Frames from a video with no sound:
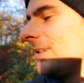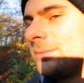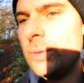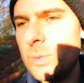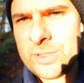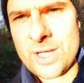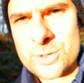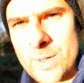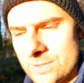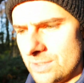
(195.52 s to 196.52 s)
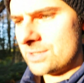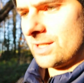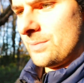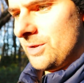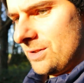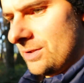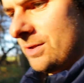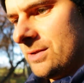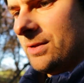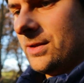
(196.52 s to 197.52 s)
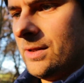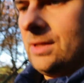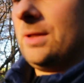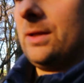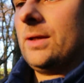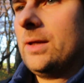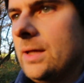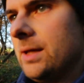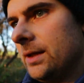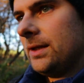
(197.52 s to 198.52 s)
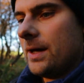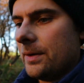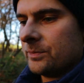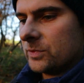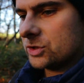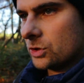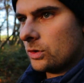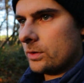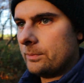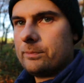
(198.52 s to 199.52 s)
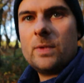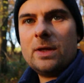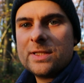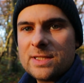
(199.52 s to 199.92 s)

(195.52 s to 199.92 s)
but what do you expect at this time of year? Yeah, so this